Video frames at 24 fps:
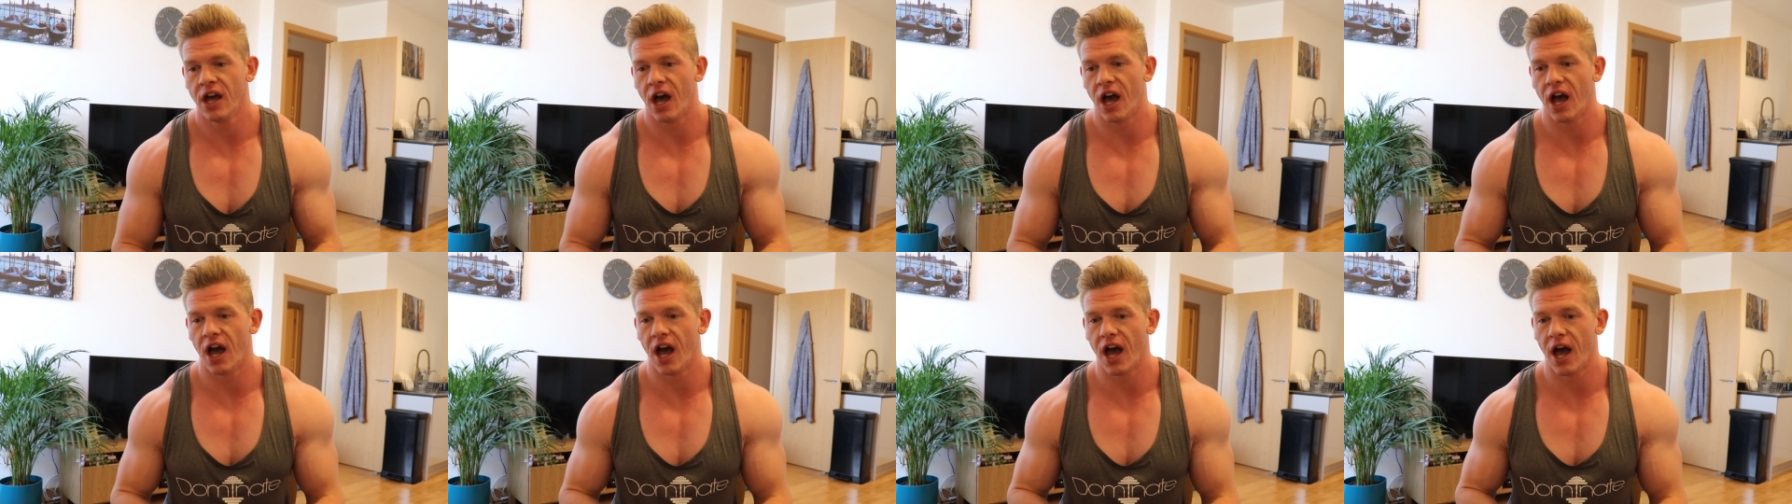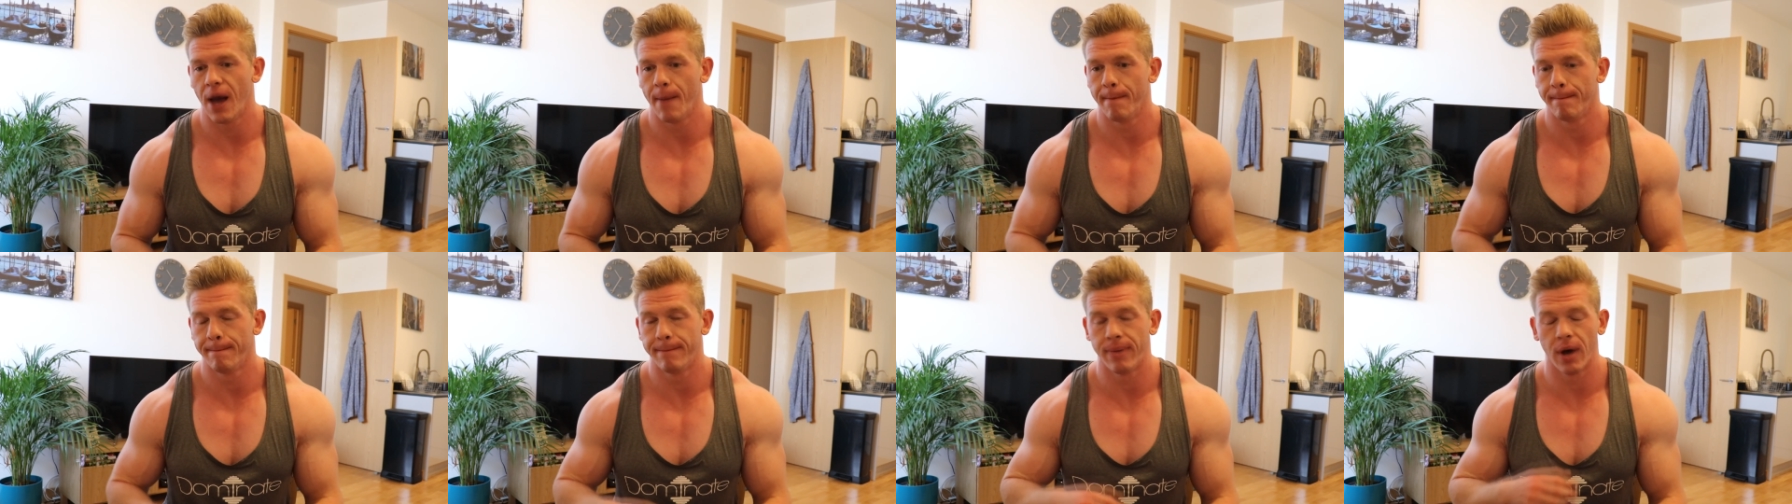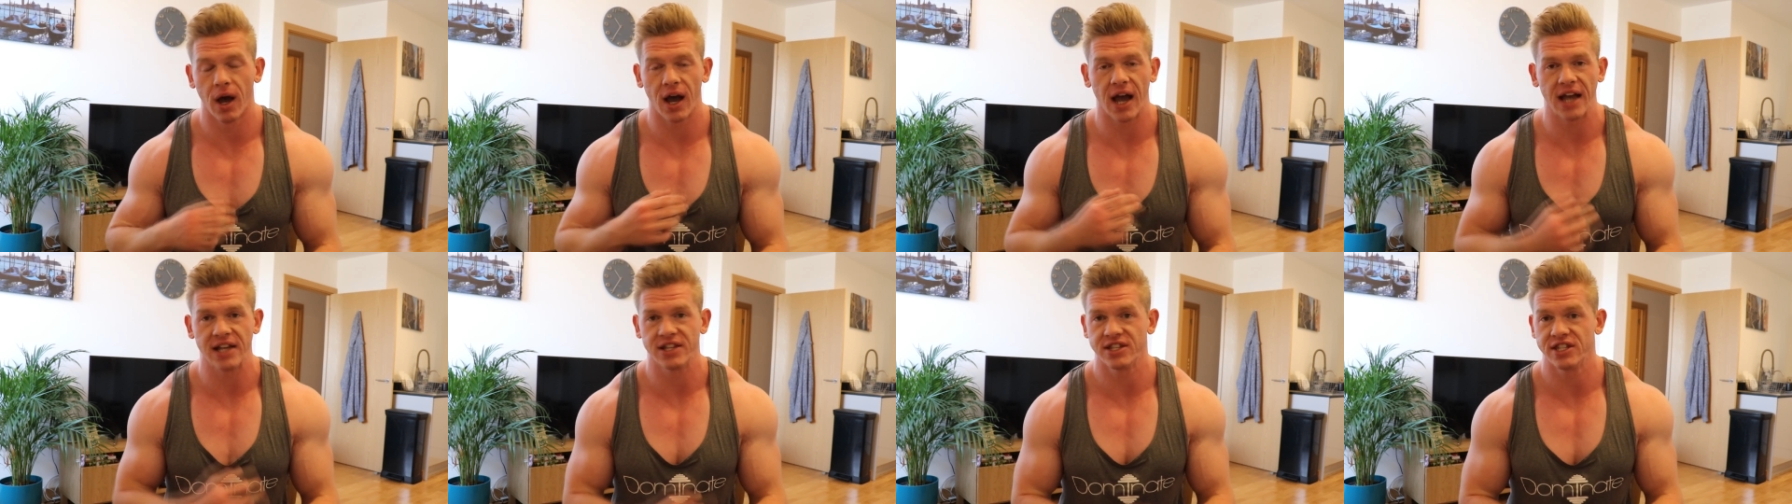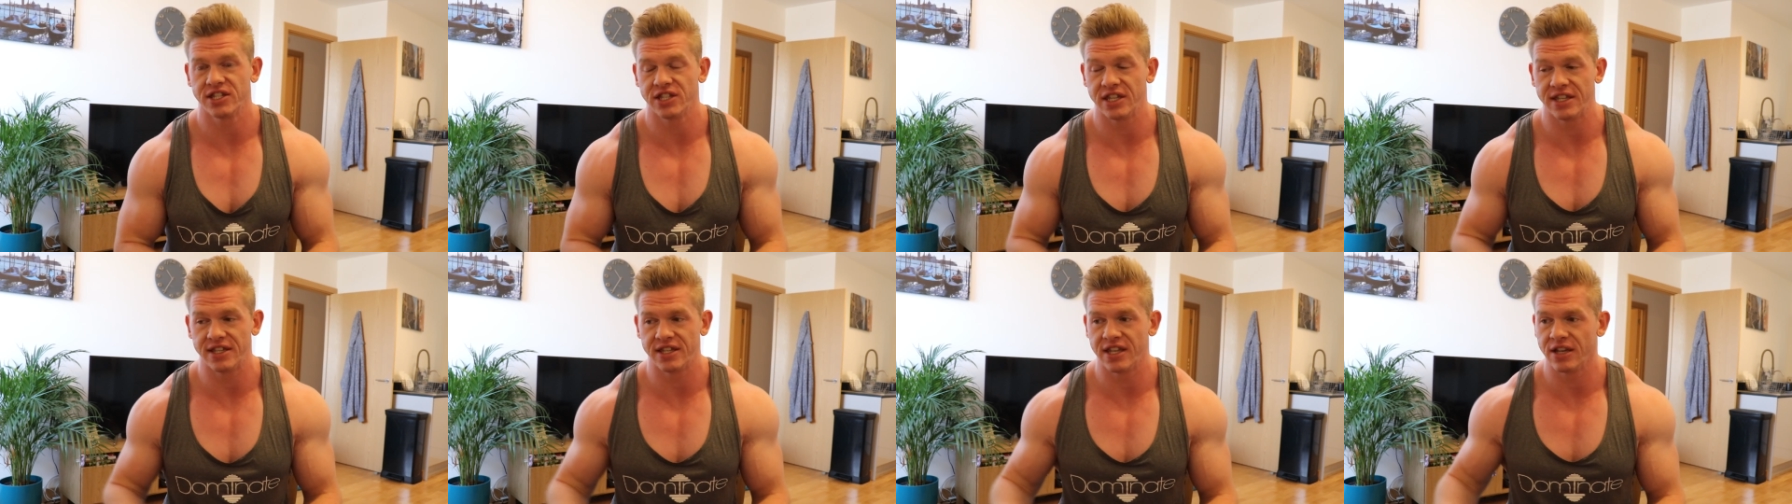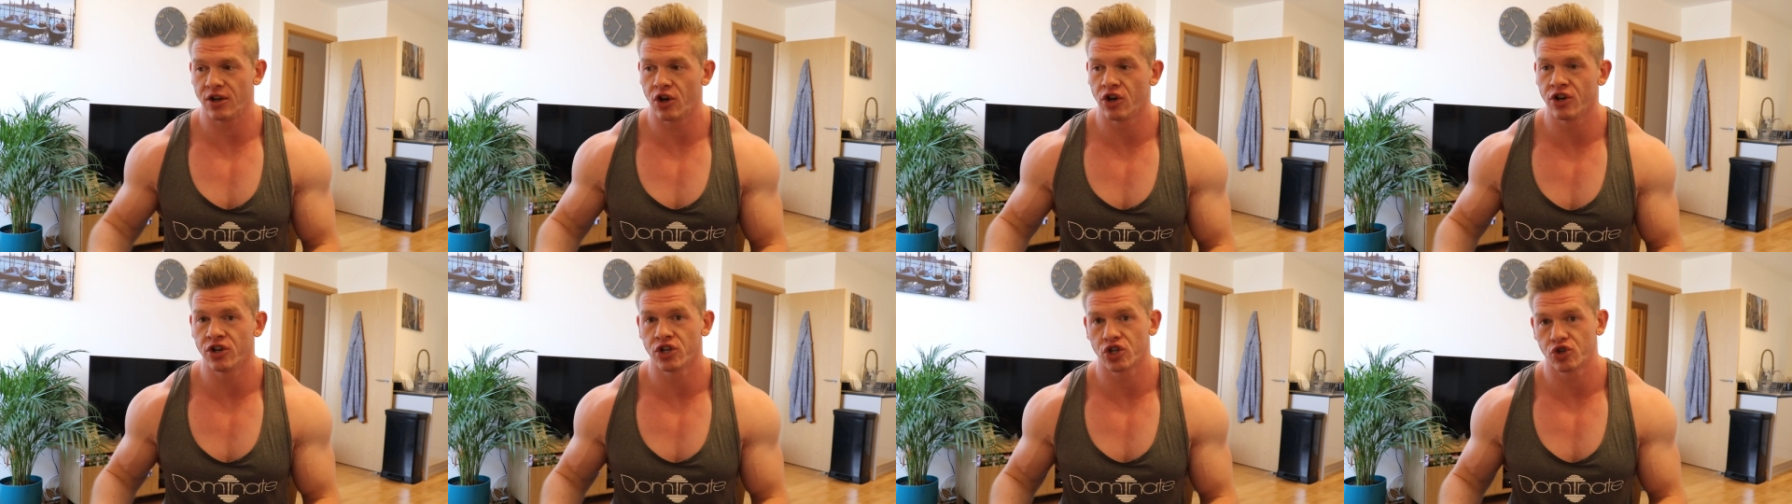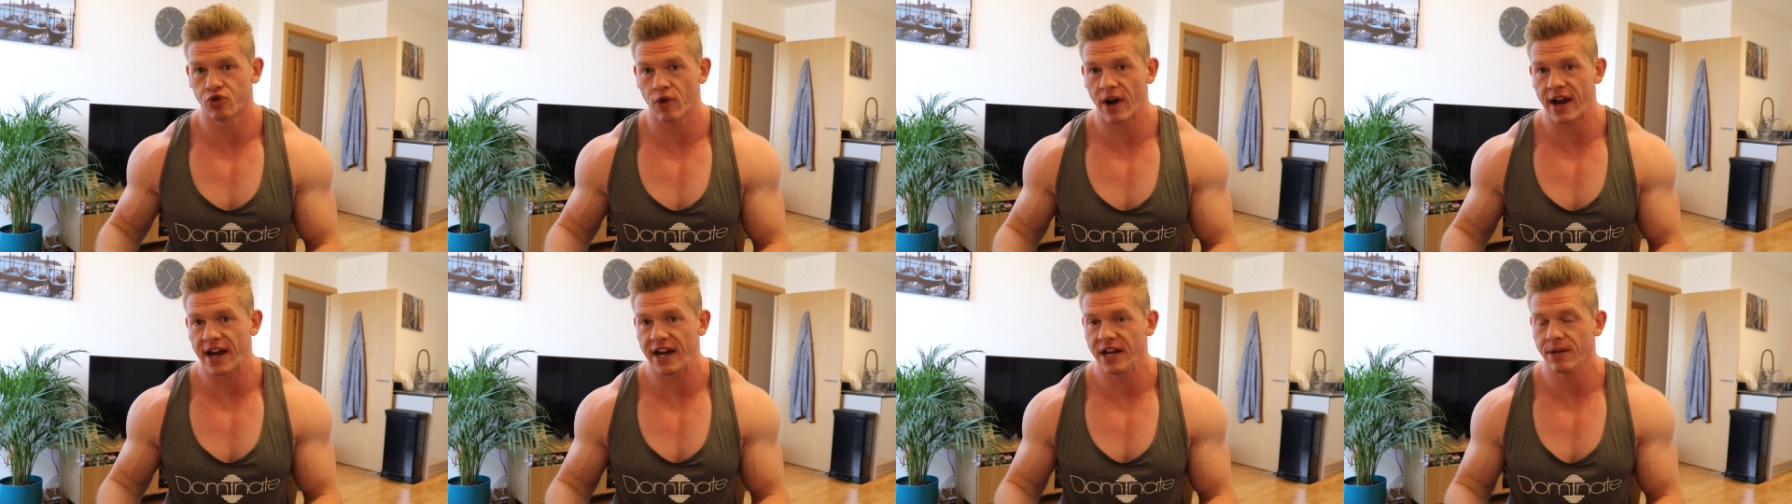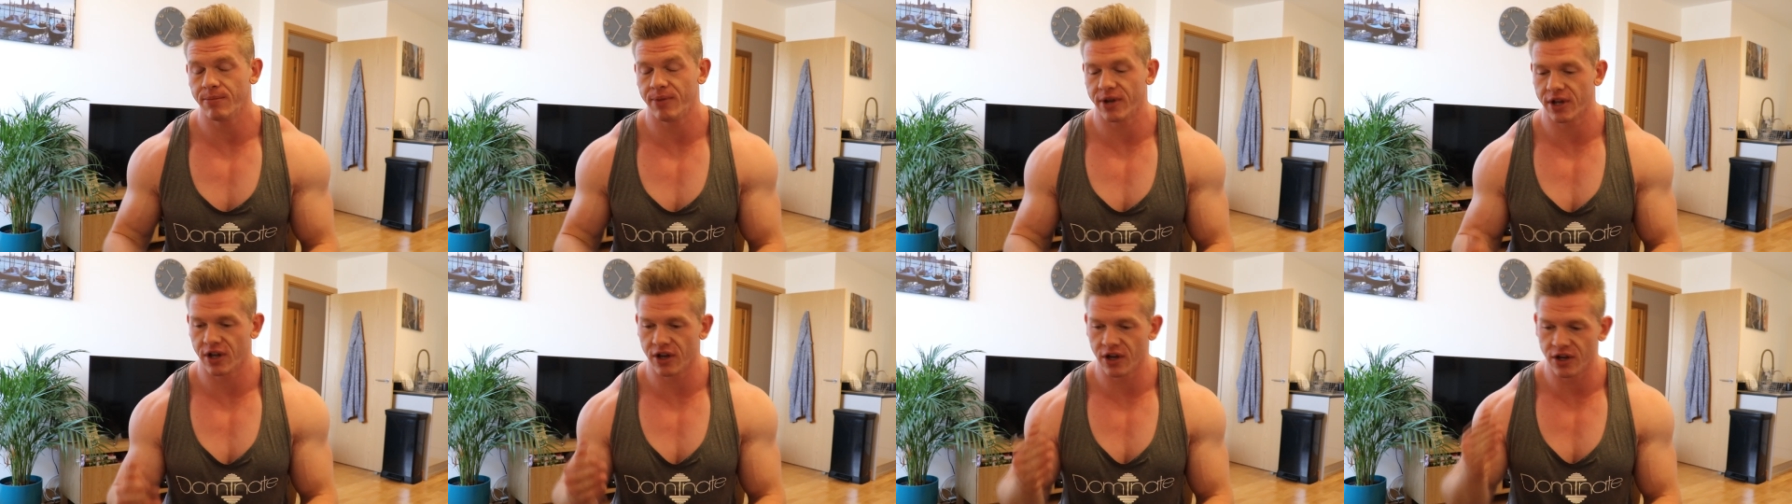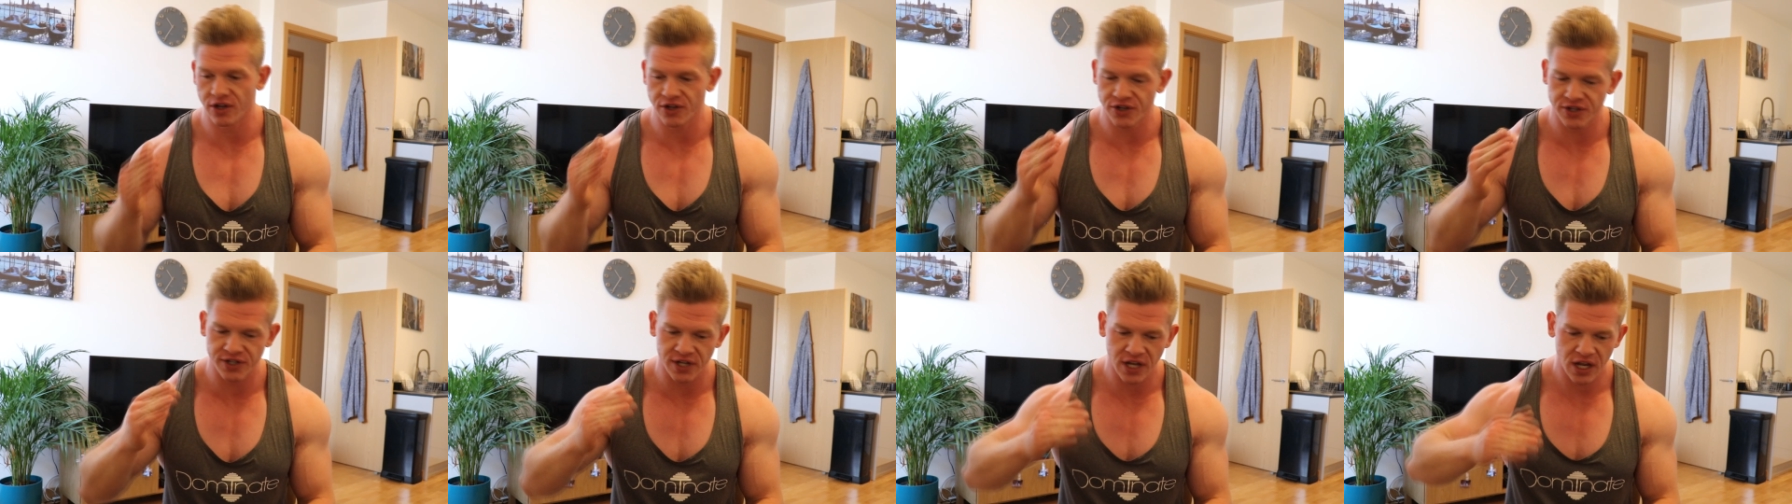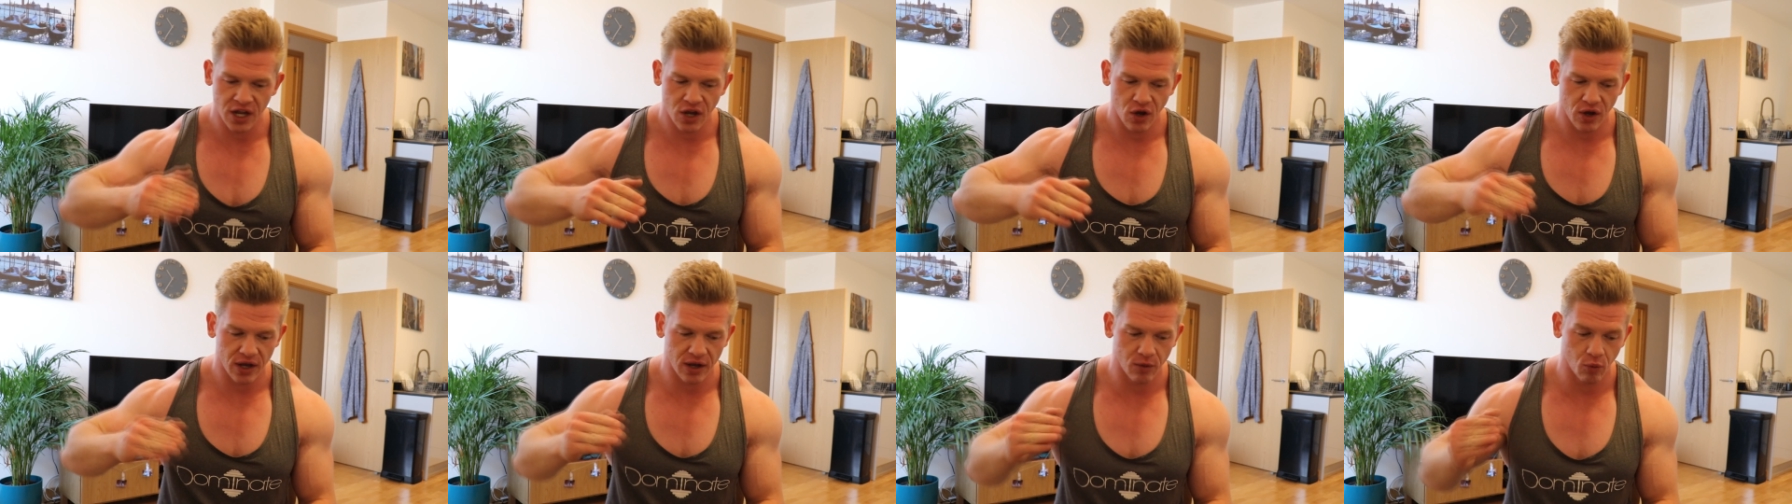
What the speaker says: but I couldn't train because